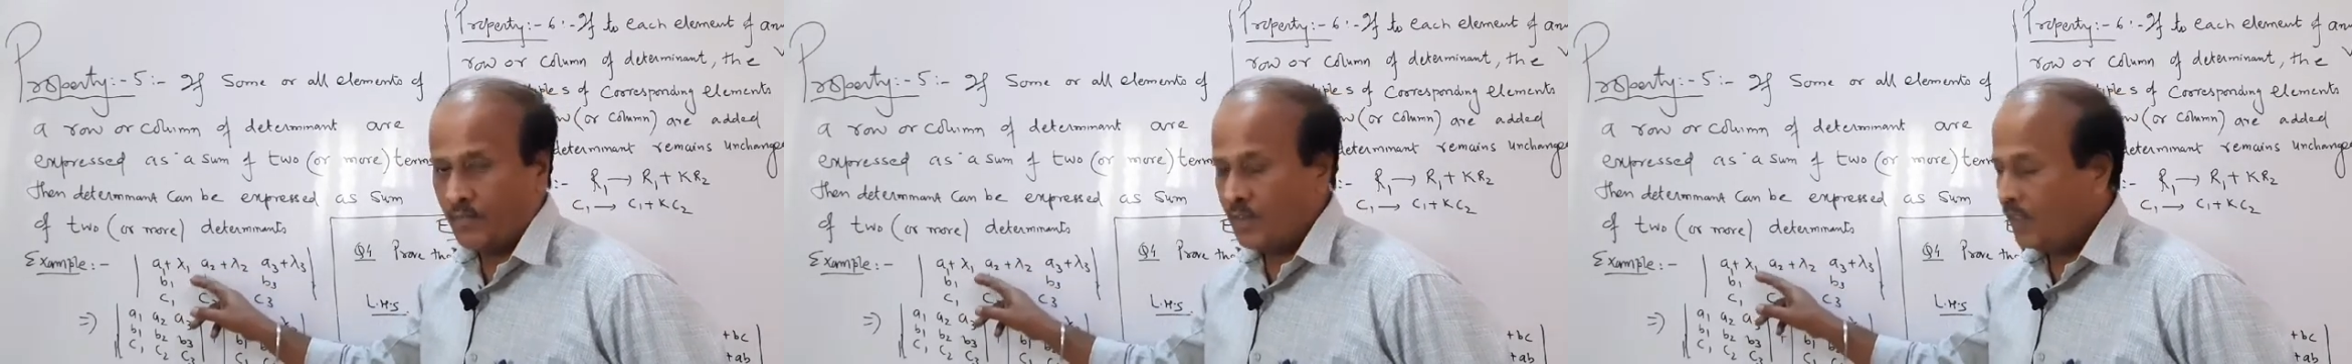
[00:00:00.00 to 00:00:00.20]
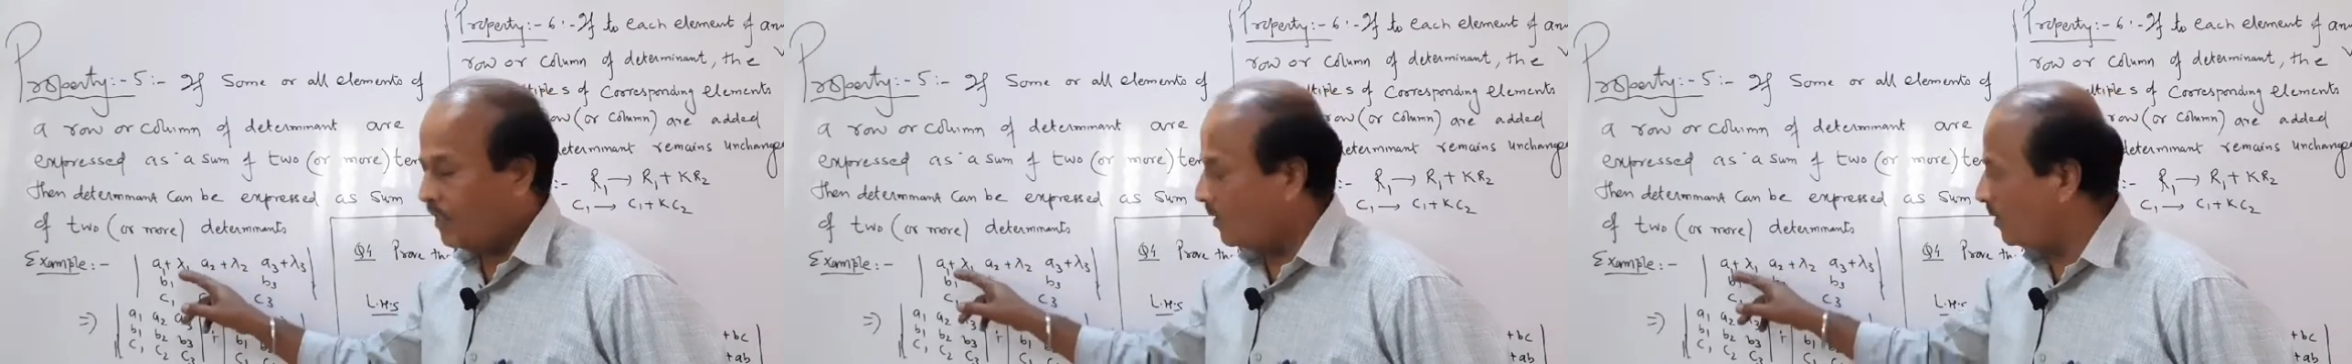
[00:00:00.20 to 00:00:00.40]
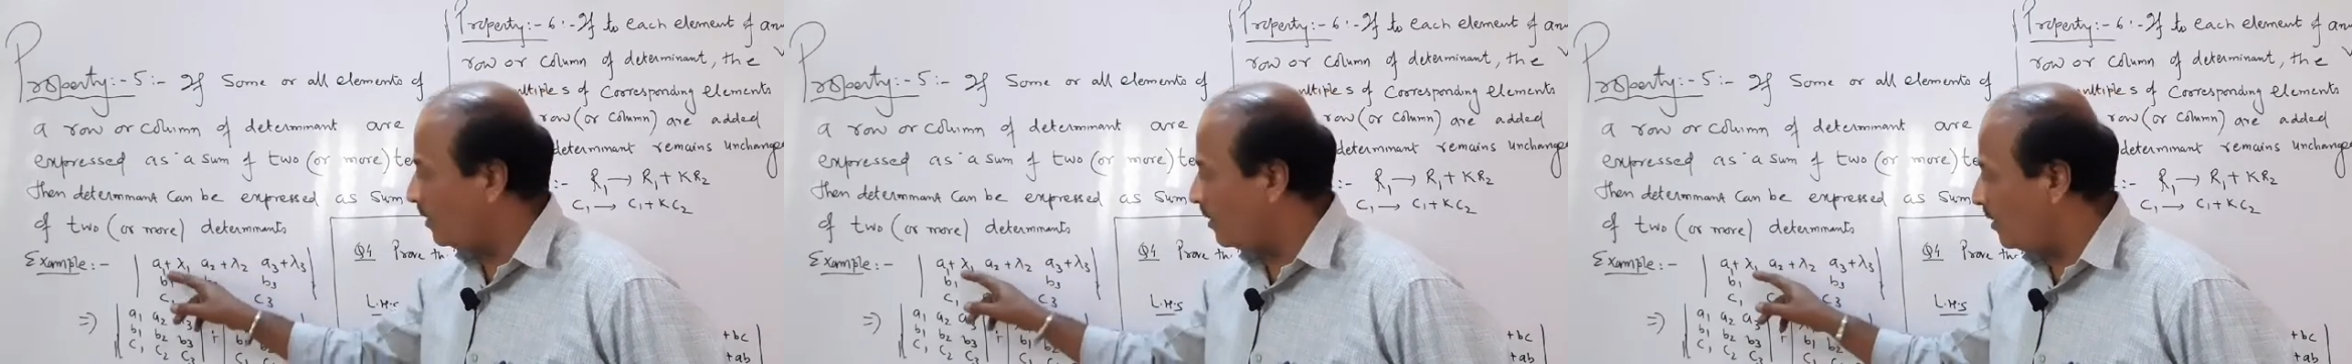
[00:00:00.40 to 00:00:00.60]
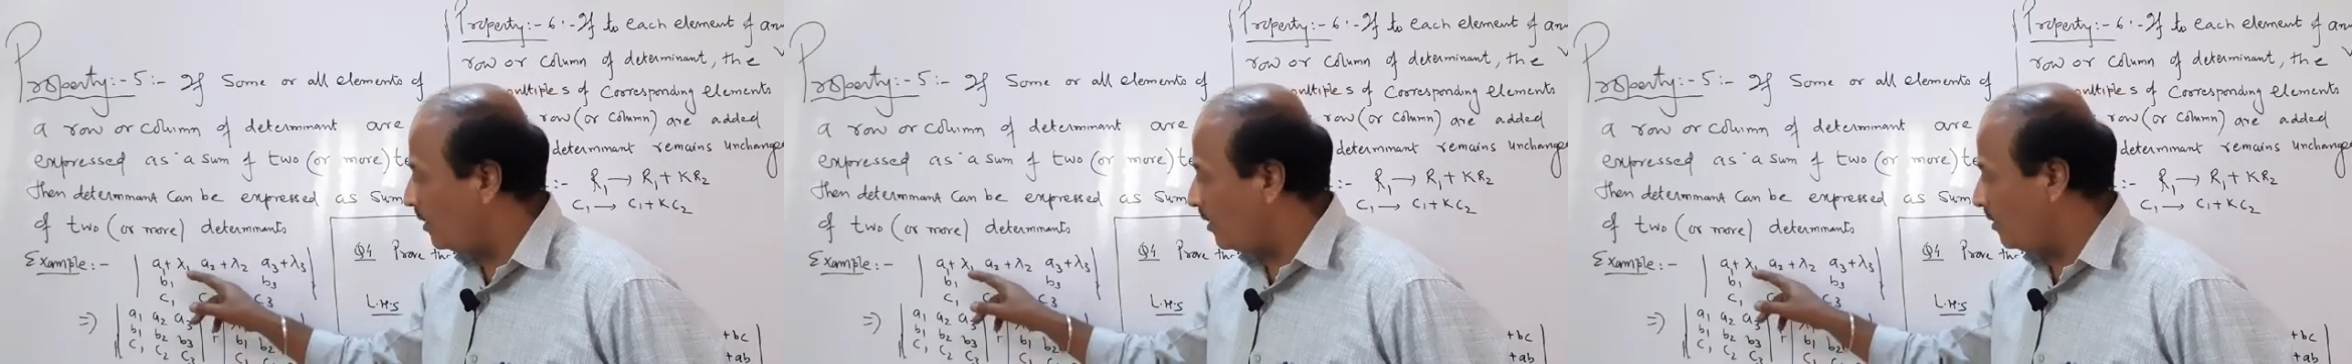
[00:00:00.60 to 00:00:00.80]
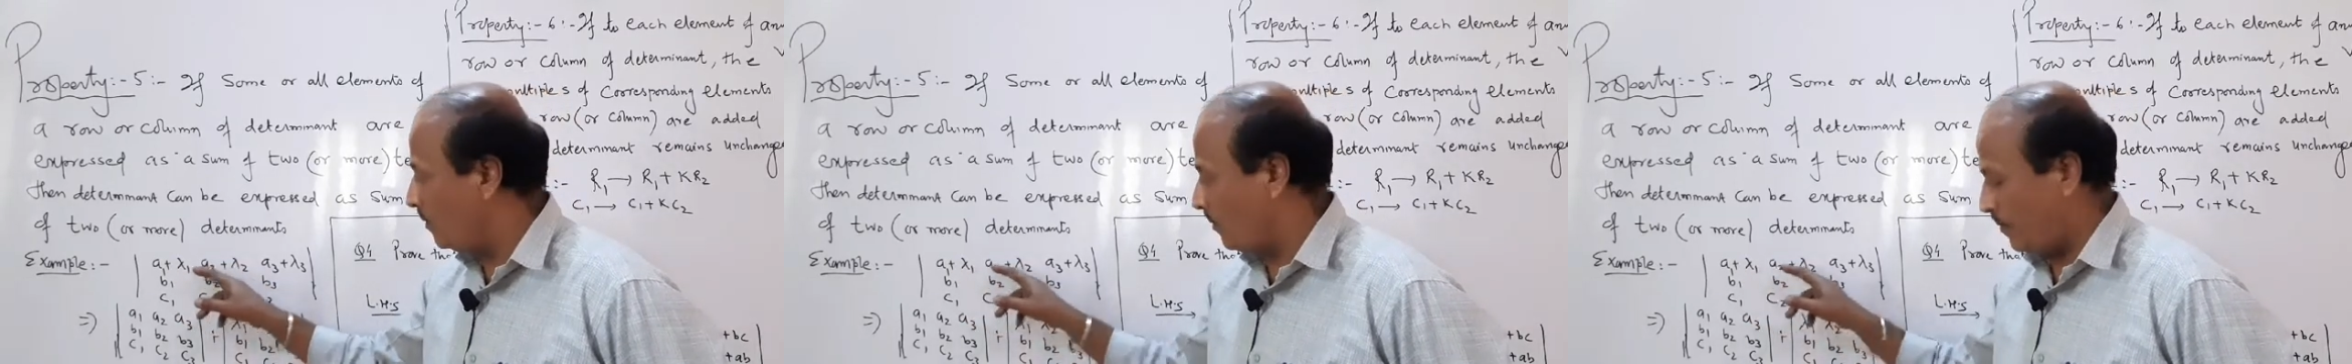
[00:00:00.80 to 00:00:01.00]
at
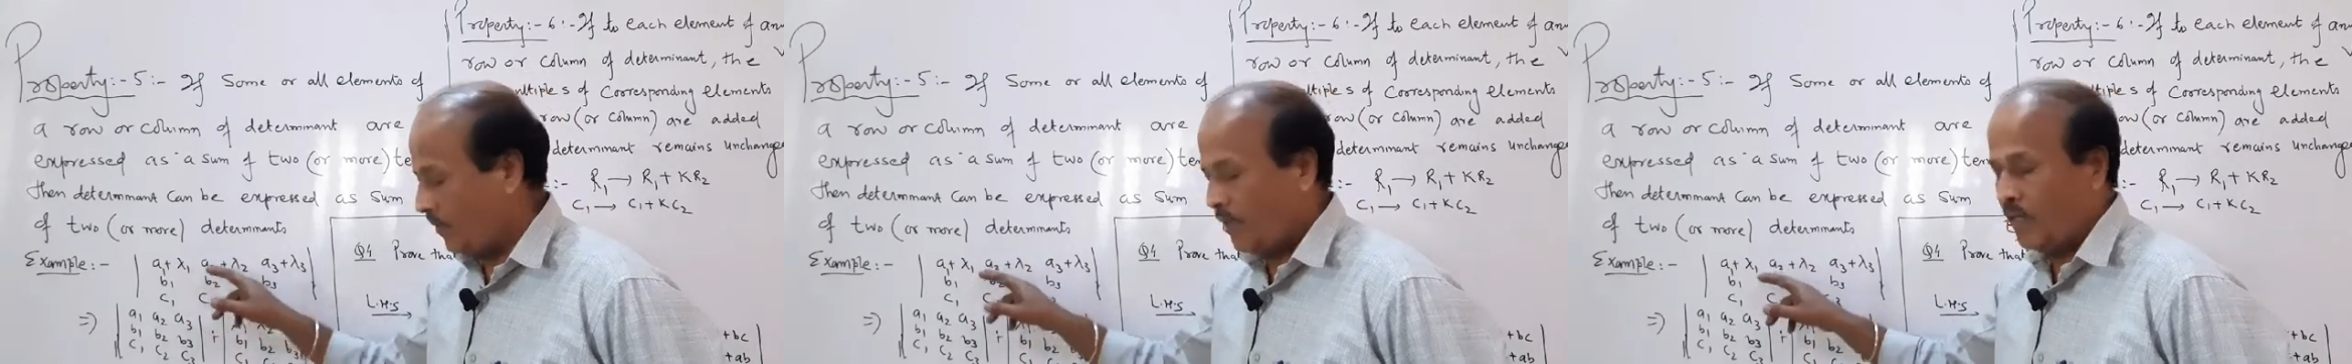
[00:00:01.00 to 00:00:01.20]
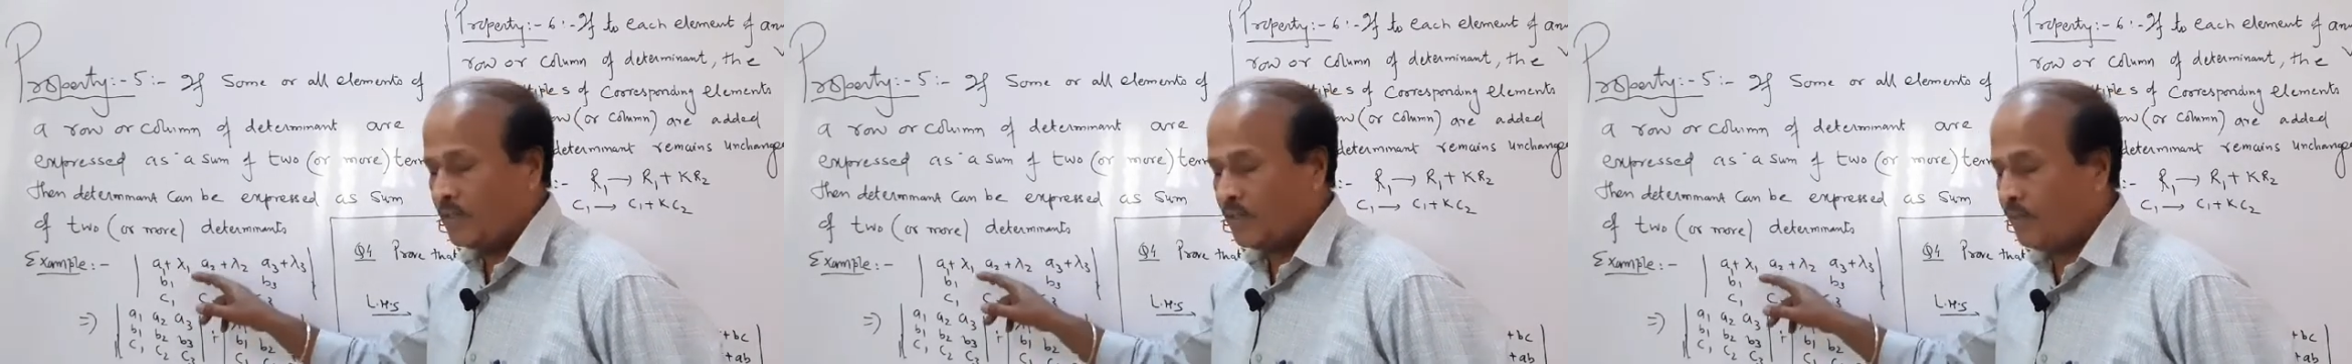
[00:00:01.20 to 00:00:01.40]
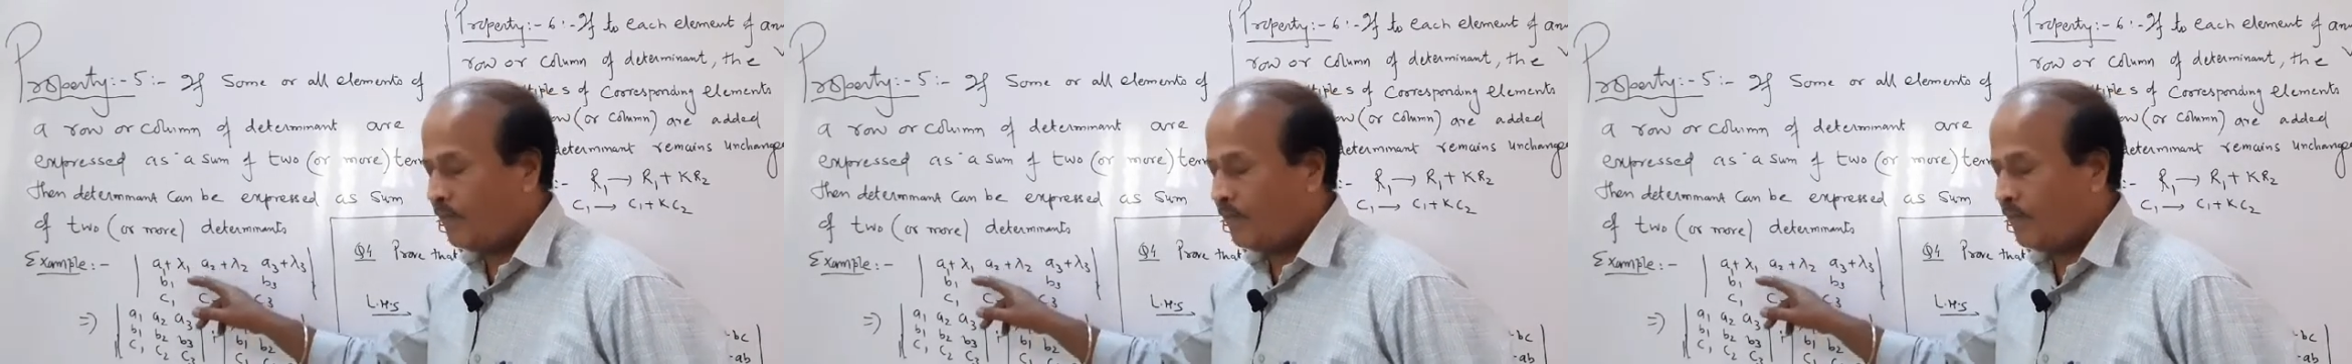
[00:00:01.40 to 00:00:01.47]
the as a